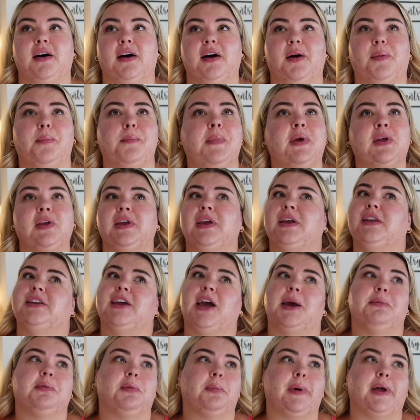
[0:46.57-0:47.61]
a million
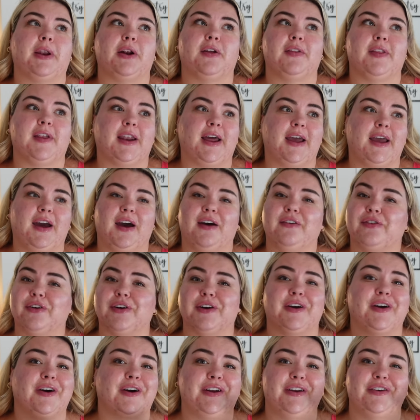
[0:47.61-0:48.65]
times better than I ever
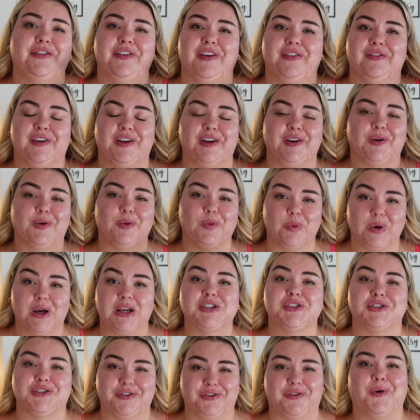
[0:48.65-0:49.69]
could have even
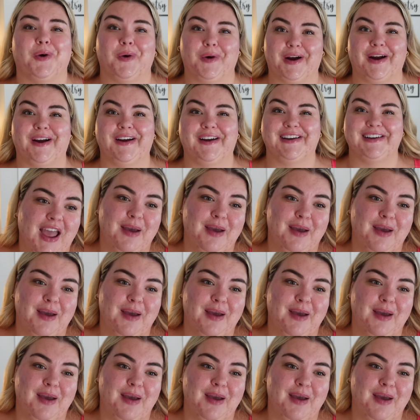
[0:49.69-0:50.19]
wished for.